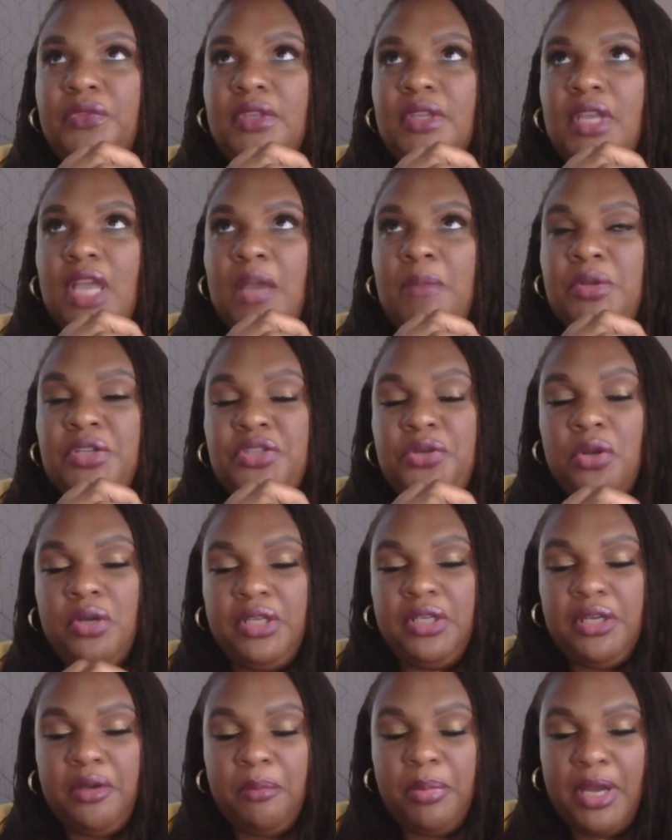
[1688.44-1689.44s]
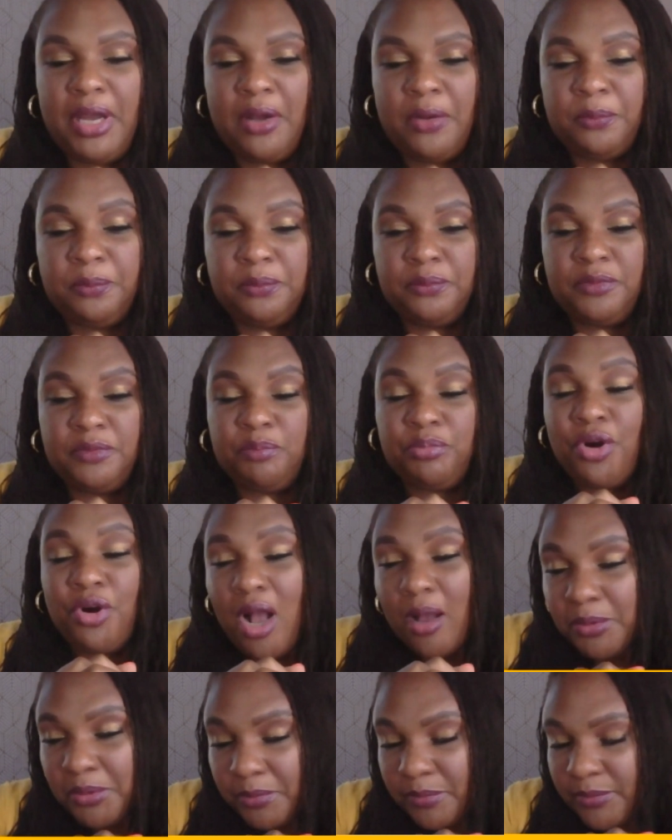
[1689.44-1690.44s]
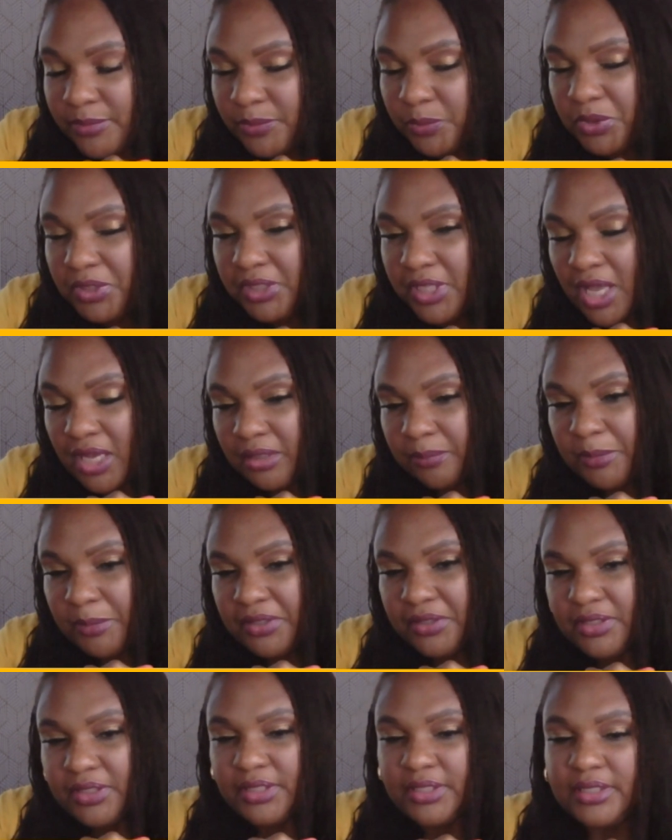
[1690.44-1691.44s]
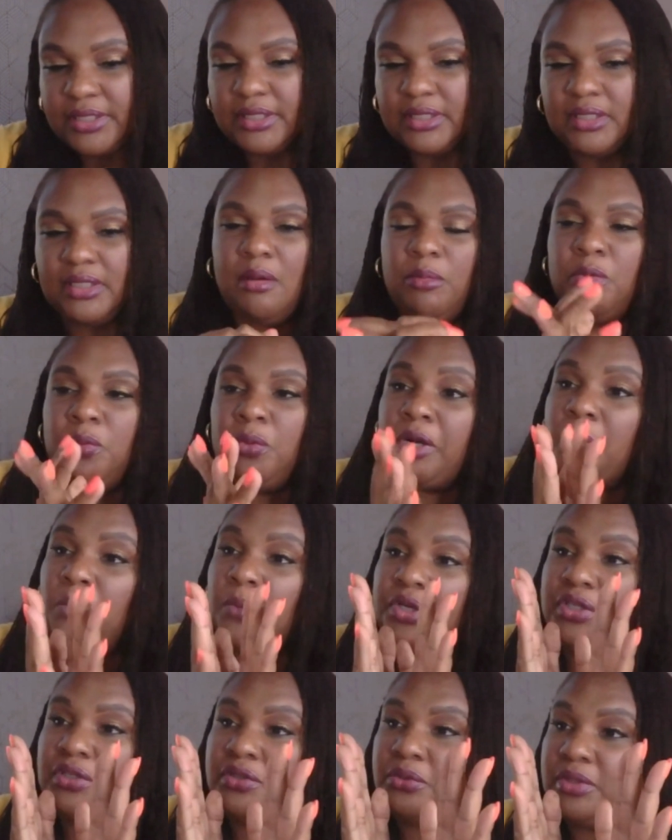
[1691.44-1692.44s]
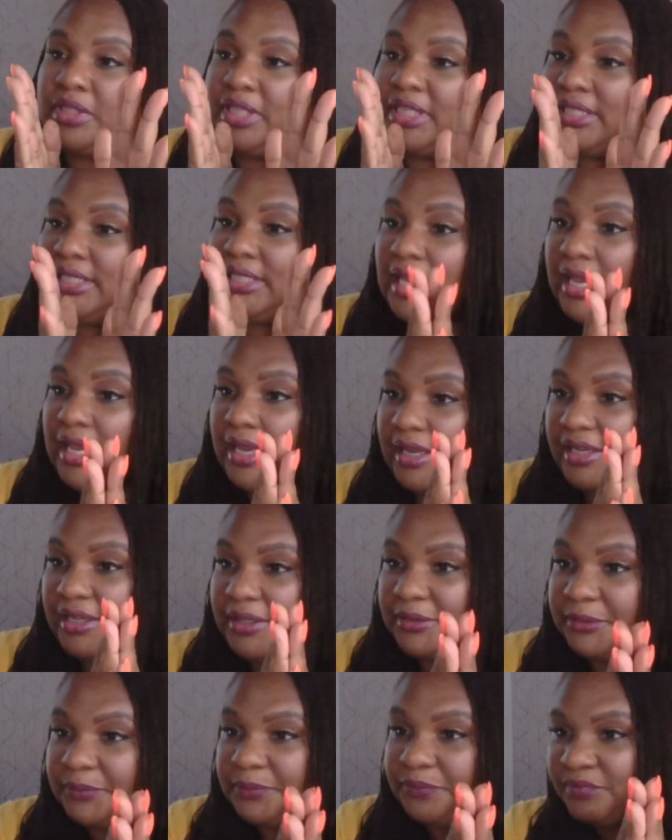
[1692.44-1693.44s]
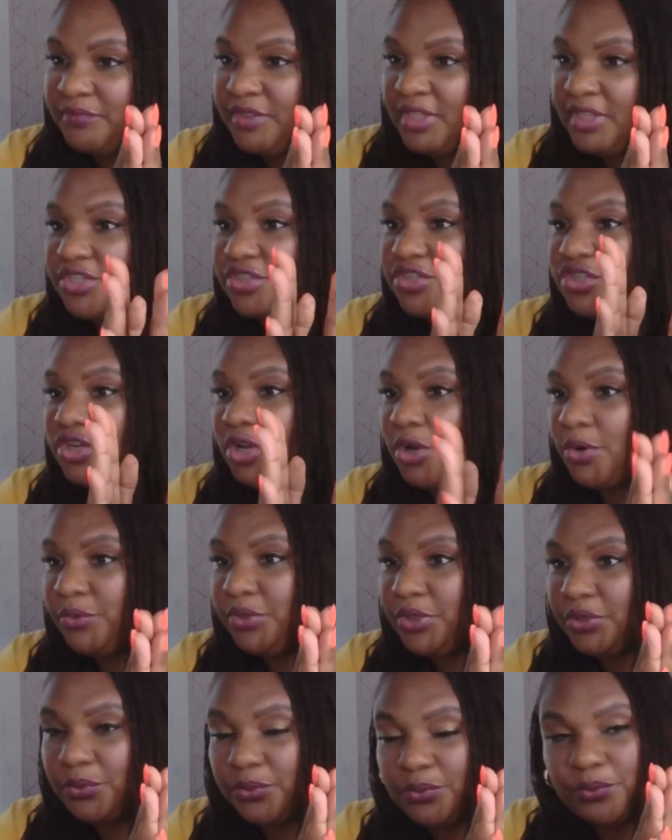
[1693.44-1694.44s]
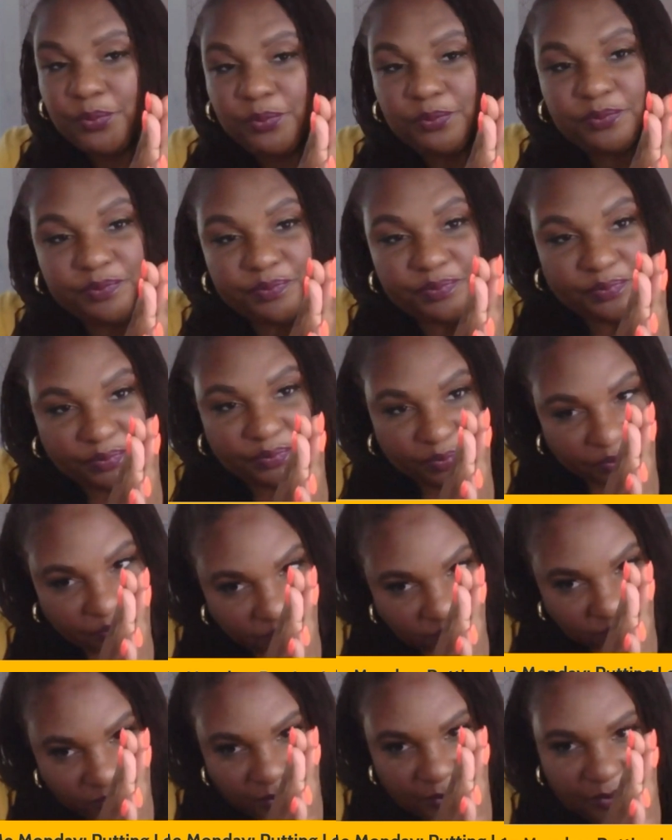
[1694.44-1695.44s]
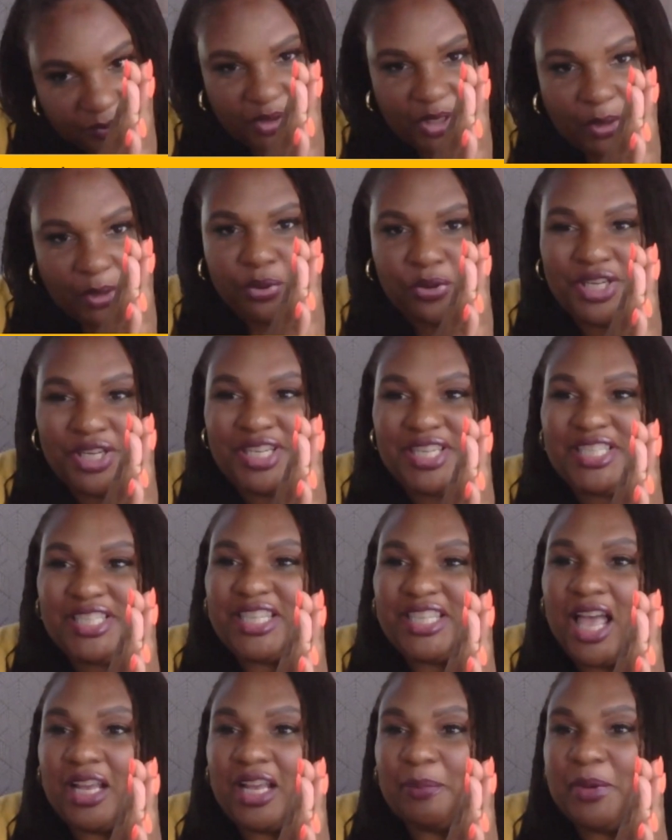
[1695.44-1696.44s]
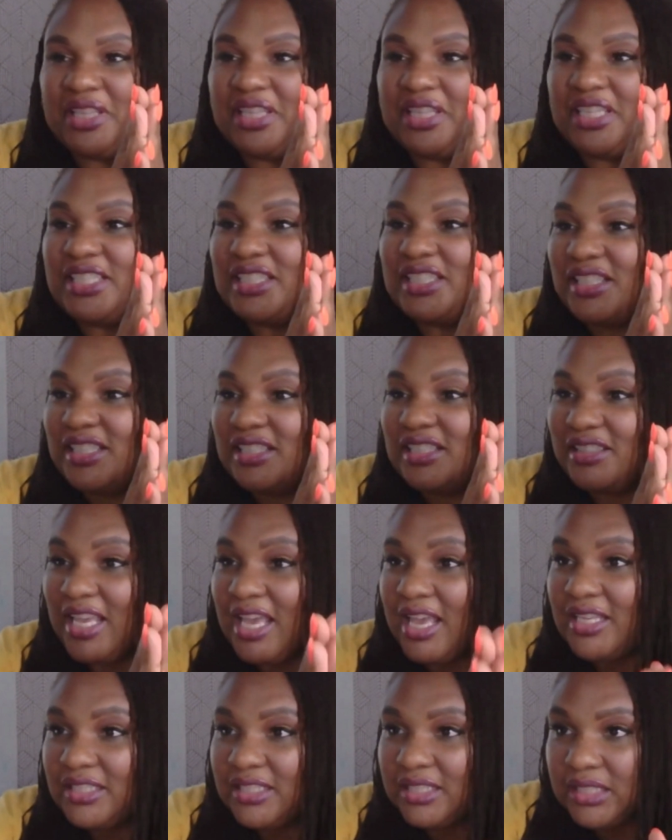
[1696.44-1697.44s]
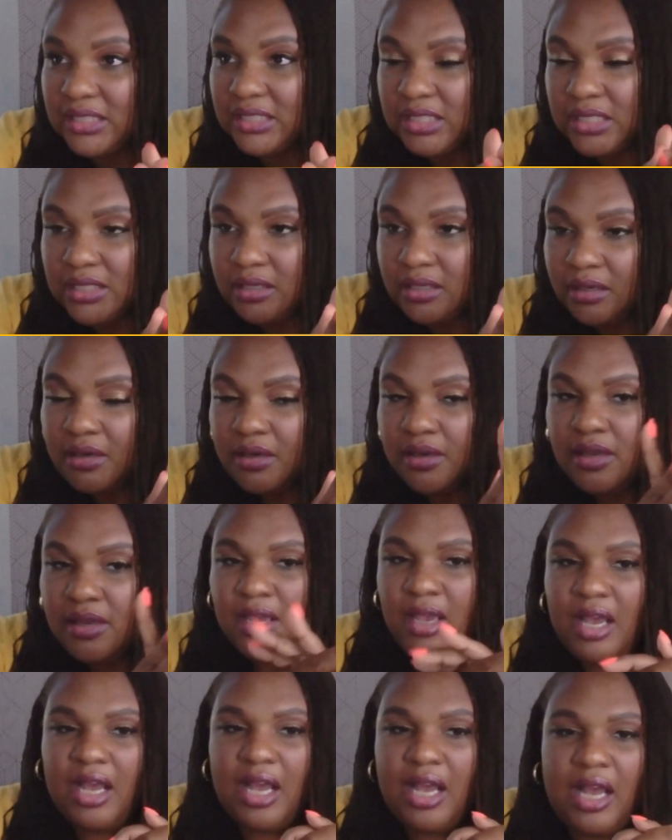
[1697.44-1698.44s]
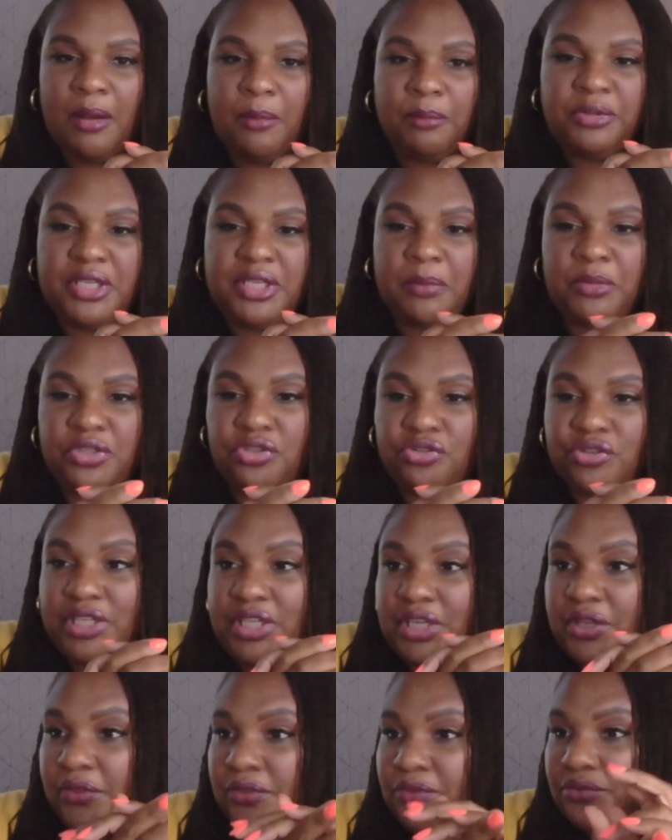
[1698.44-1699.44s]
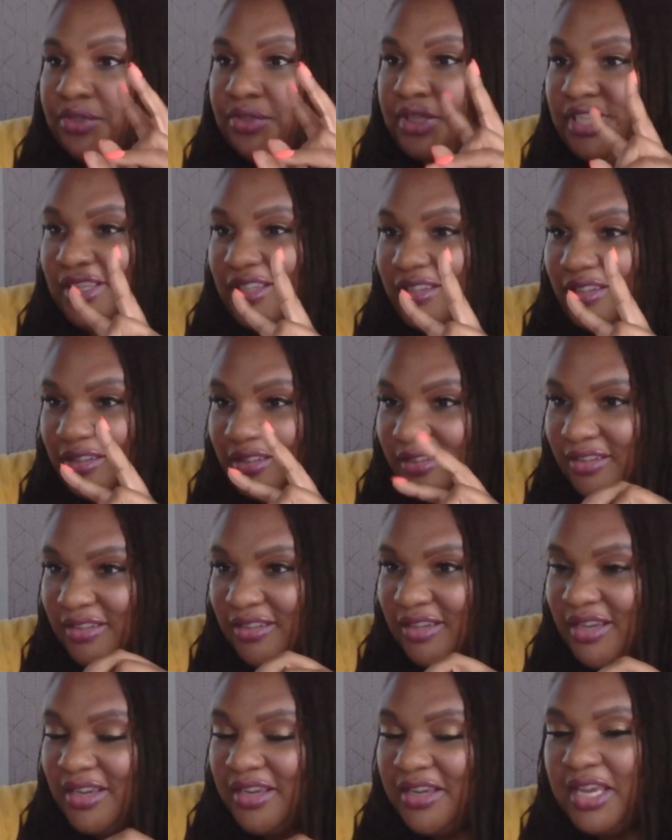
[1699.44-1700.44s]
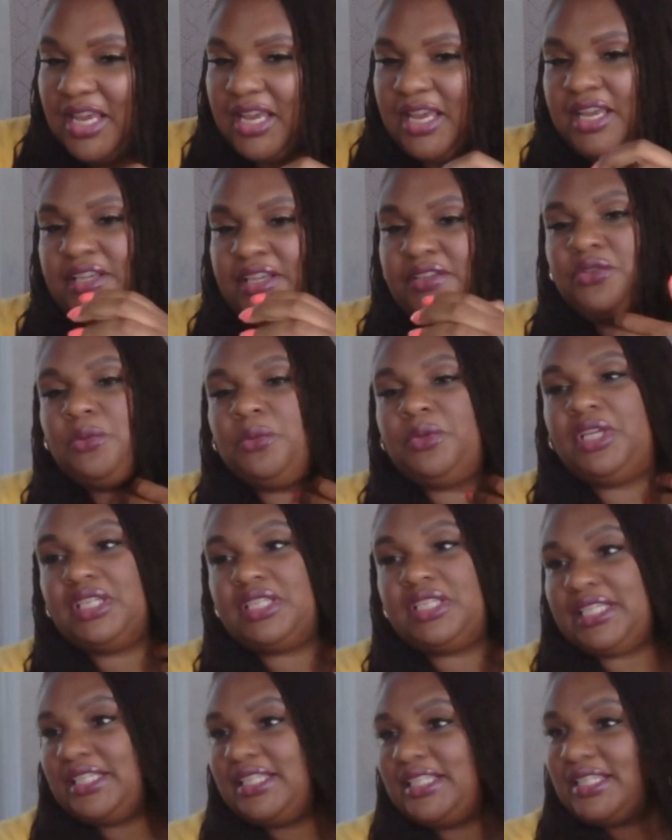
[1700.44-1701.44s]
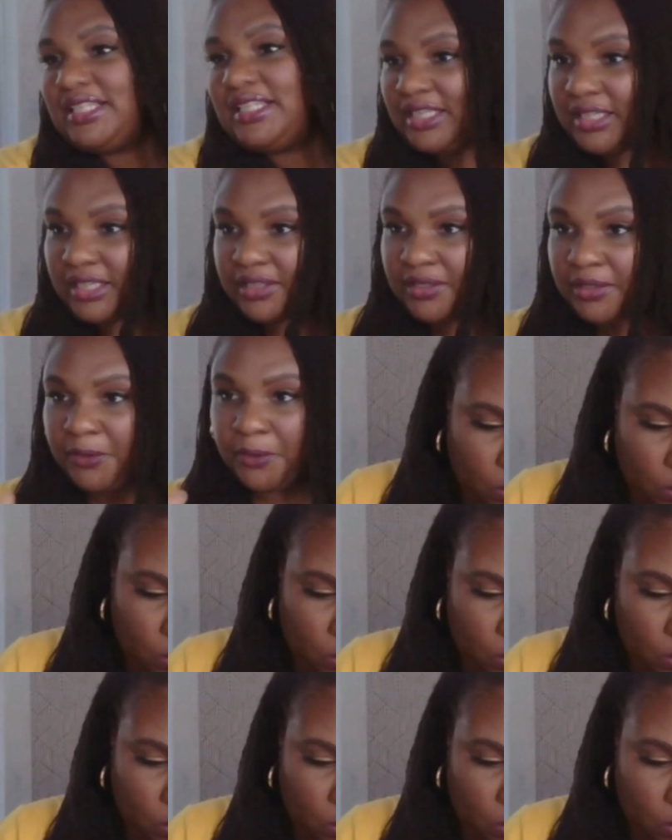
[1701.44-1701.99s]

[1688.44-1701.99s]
I've been talking about problems with lock methods. But what I want to do today is show you putting these lock methods to the test. I'm demonstrating 3, and you will get to see